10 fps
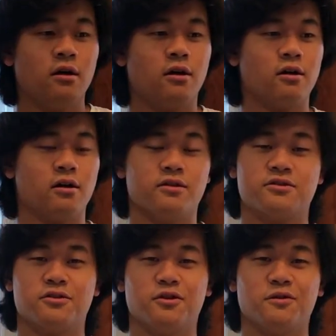All right,
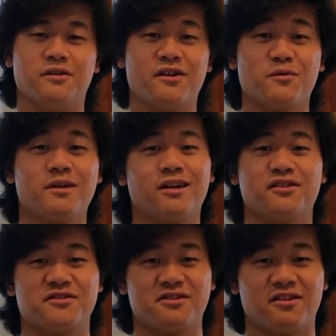so now that we got
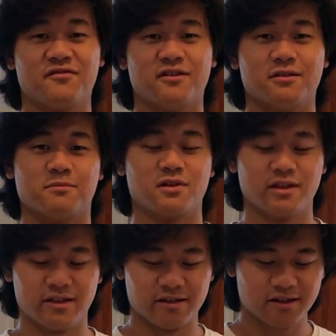this stuff
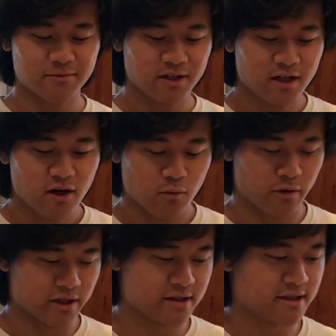cleaned up,
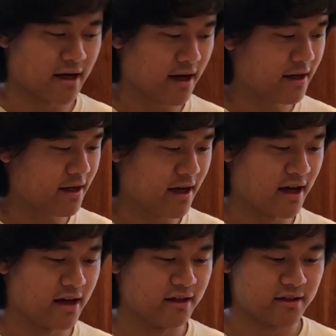we're inside,
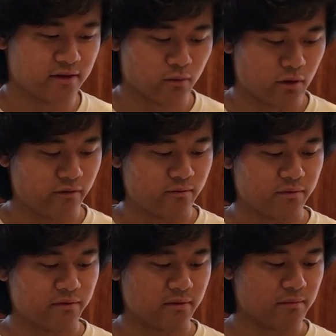and well,
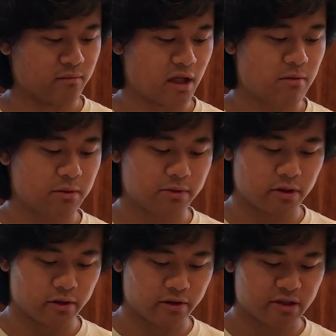a lot of people
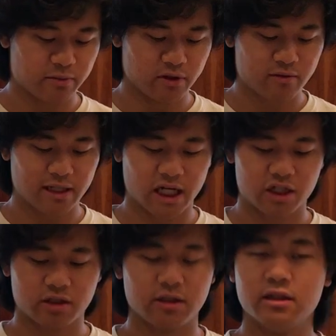don't know this, but you can
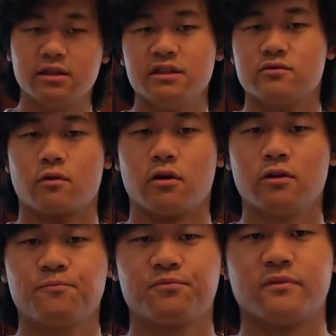actually eat these
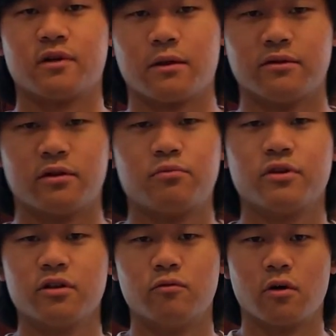raw, and they're
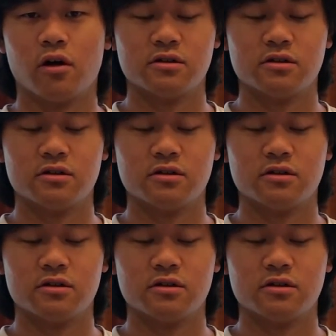pretty good raw.